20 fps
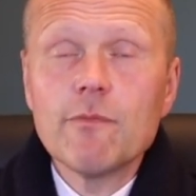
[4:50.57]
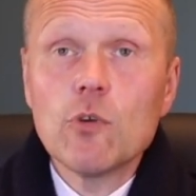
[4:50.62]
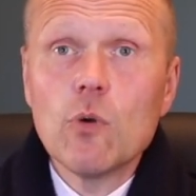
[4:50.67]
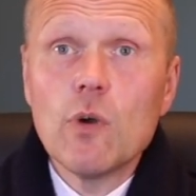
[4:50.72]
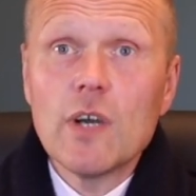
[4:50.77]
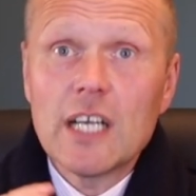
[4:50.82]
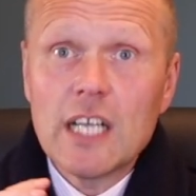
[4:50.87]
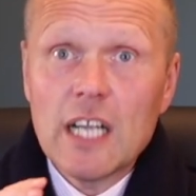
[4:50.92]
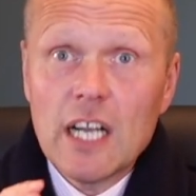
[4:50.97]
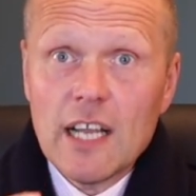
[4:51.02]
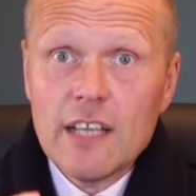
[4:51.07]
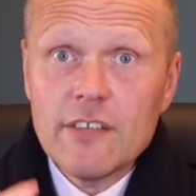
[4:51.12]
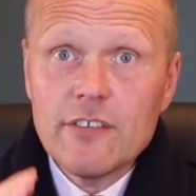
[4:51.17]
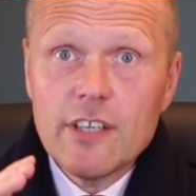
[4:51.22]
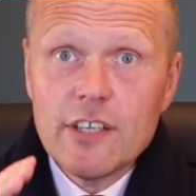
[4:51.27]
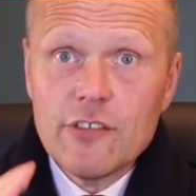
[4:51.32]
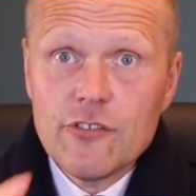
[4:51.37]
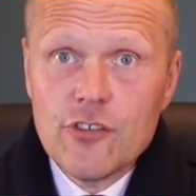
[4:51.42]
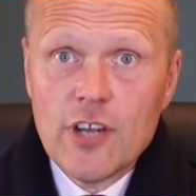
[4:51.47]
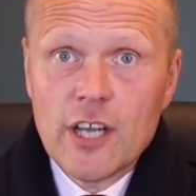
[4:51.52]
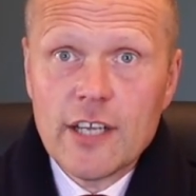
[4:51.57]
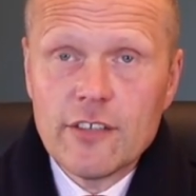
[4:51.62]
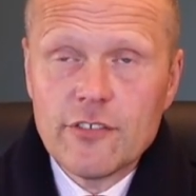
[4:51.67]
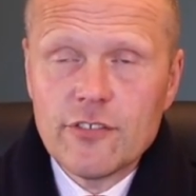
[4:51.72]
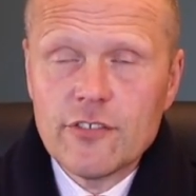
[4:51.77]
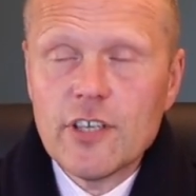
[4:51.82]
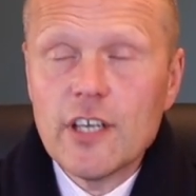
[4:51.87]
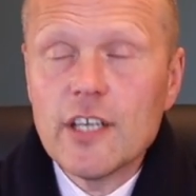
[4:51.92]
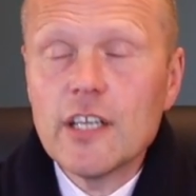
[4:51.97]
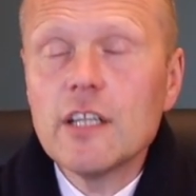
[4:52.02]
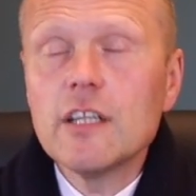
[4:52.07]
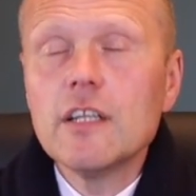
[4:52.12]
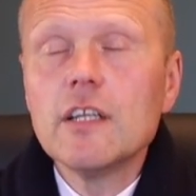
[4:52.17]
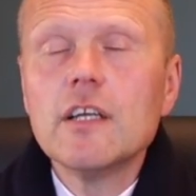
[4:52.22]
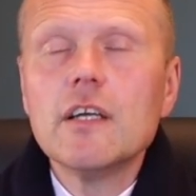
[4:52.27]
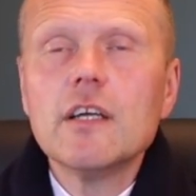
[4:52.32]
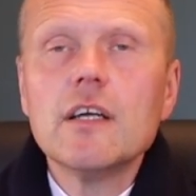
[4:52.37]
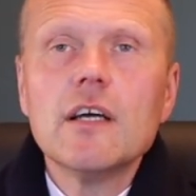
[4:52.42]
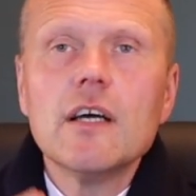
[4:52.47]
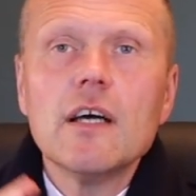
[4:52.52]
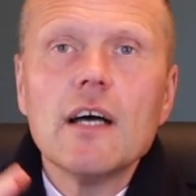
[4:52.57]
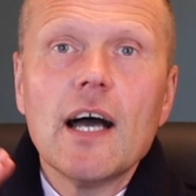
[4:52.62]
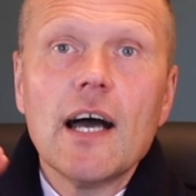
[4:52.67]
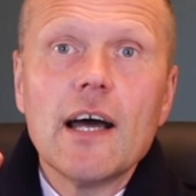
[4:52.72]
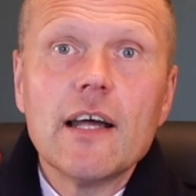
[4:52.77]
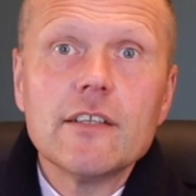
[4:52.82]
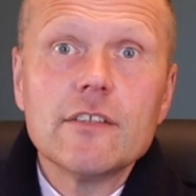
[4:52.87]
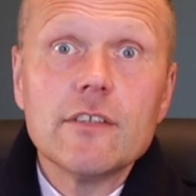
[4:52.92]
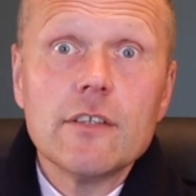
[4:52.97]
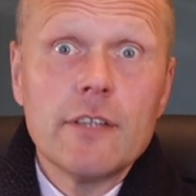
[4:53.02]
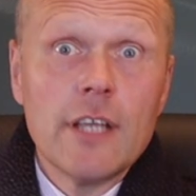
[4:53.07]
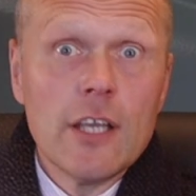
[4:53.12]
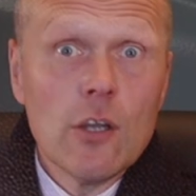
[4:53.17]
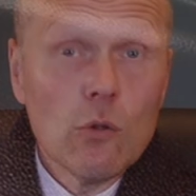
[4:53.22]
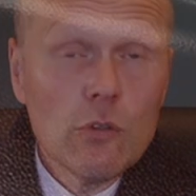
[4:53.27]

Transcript: so classic chukka style. And they